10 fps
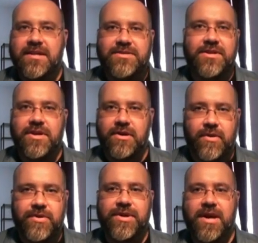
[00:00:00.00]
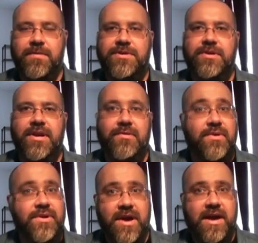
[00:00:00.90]
that such a golden opportunity
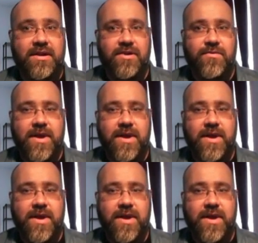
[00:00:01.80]
would not go